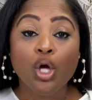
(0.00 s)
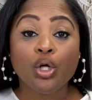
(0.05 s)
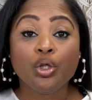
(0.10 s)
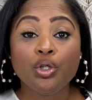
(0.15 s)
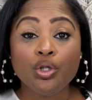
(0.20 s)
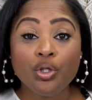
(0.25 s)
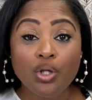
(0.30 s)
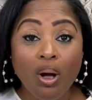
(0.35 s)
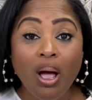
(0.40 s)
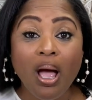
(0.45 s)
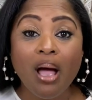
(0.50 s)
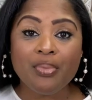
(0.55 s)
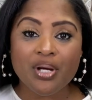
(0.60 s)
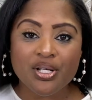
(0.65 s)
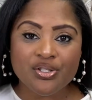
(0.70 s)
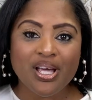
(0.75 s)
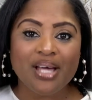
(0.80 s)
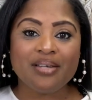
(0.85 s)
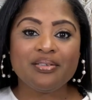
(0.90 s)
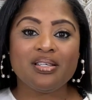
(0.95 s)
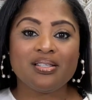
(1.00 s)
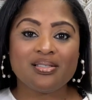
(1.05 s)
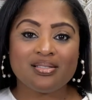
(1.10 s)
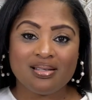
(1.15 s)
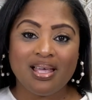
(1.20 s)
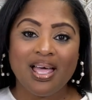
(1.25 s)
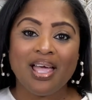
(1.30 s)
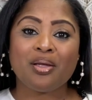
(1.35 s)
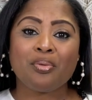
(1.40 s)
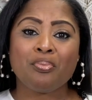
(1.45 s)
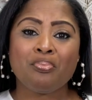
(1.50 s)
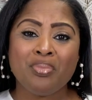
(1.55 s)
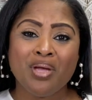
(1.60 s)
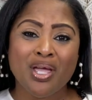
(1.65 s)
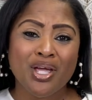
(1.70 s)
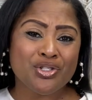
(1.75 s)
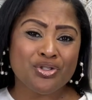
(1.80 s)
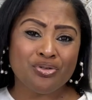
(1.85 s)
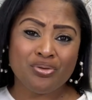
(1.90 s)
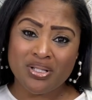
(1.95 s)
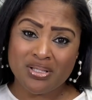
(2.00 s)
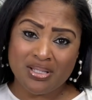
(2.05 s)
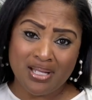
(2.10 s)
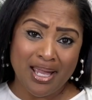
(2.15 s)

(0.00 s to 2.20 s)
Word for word: you know how much I dislike measuring